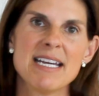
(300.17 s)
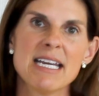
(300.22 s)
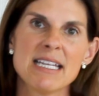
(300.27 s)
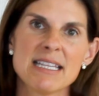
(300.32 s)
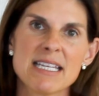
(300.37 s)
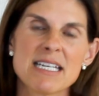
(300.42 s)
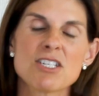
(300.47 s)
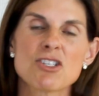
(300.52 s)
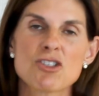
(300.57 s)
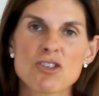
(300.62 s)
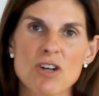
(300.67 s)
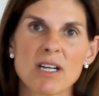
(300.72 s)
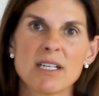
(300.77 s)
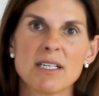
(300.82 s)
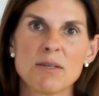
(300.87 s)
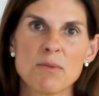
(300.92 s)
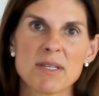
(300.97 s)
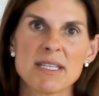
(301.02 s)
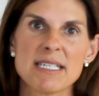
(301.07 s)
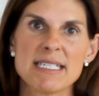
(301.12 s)
that is
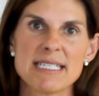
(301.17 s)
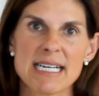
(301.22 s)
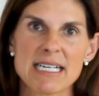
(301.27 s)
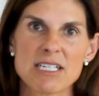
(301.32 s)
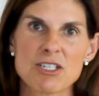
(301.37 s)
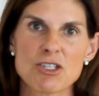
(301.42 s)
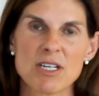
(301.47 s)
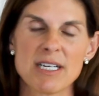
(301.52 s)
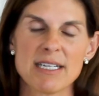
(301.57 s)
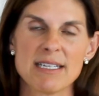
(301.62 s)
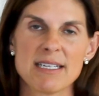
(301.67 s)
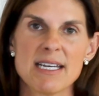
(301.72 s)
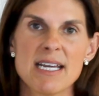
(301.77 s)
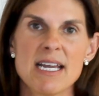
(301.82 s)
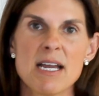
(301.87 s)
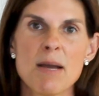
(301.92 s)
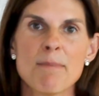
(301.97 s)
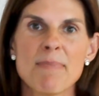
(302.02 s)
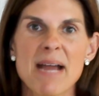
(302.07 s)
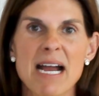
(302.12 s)
struggling with addiction.
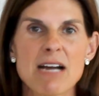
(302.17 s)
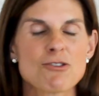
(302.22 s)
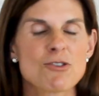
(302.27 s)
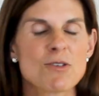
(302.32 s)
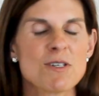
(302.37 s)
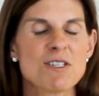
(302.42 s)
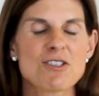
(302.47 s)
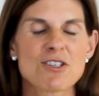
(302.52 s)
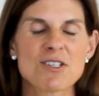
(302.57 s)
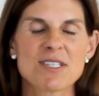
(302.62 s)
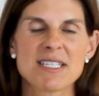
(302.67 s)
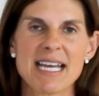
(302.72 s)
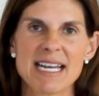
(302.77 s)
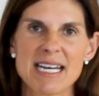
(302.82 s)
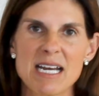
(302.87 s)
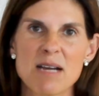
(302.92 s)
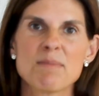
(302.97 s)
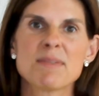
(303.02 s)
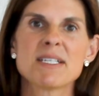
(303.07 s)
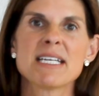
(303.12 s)
Boundaries are set
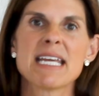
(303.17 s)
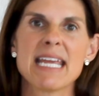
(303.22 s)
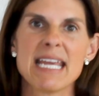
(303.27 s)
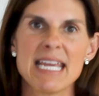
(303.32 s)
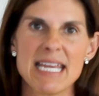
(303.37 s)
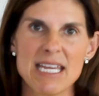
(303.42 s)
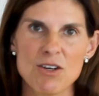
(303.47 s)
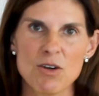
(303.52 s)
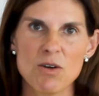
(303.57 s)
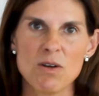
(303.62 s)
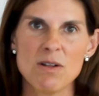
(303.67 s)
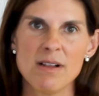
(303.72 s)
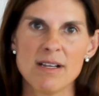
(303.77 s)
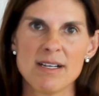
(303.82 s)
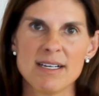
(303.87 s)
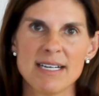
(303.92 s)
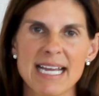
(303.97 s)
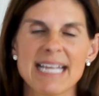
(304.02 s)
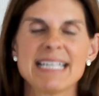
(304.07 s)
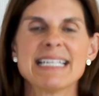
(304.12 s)
up to heal
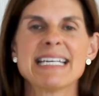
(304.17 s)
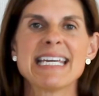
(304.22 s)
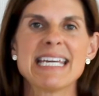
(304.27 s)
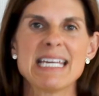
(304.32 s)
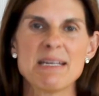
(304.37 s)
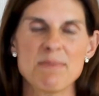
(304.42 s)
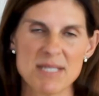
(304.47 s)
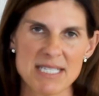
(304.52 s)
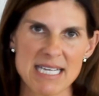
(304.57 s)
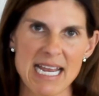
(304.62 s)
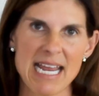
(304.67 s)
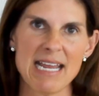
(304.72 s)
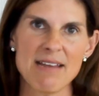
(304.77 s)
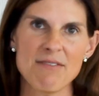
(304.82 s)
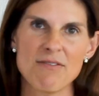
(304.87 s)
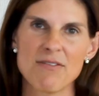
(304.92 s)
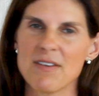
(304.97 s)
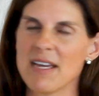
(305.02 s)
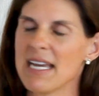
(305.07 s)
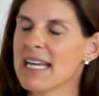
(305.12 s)
and to keep
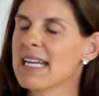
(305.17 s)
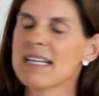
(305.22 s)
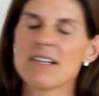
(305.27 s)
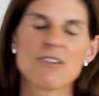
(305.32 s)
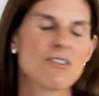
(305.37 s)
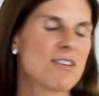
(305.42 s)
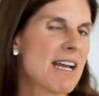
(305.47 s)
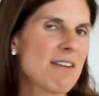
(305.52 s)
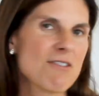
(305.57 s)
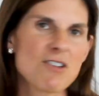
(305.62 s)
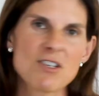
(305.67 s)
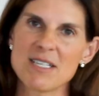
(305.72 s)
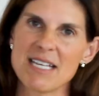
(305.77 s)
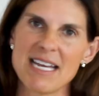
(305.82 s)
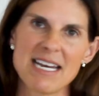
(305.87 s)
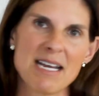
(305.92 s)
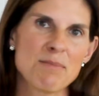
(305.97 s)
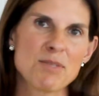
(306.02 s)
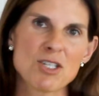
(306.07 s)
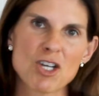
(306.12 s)
safe, and they're never set up to